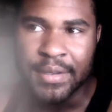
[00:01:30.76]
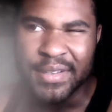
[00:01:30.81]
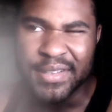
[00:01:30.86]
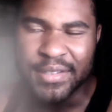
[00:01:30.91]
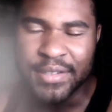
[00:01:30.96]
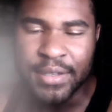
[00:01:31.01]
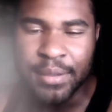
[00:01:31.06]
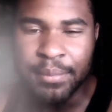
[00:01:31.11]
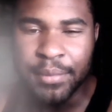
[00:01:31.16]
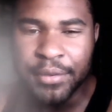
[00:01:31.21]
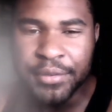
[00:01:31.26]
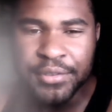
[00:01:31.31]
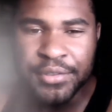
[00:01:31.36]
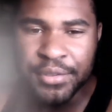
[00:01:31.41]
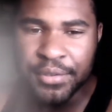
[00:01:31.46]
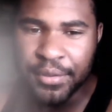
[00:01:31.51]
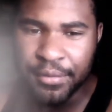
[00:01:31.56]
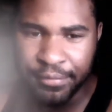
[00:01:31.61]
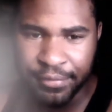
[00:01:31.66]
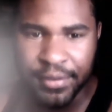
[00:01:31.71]
Similar
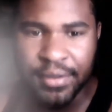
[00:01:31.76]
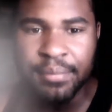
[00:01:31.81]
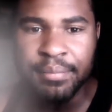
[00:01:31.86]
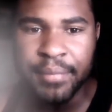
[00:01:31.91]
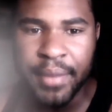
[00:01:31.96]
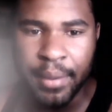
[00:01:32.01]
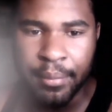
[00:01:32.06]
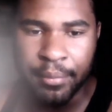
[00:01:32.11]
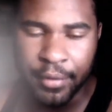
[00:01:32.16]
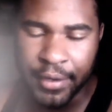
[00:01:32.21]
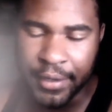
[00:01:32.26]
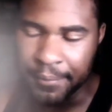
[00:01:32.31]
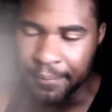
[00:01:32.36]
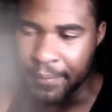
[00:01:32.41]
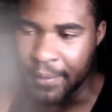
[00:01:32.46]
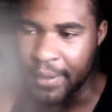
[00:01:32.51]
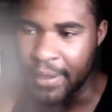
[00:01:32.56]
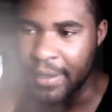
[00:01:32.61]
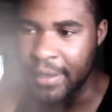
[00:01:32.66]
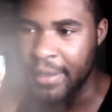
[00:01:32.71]
to the film Memory,
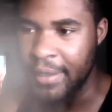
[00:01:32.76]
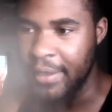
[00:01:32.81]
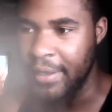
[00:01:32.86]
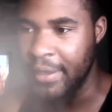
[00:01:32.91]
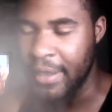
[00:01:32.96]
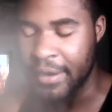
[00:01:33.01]
I,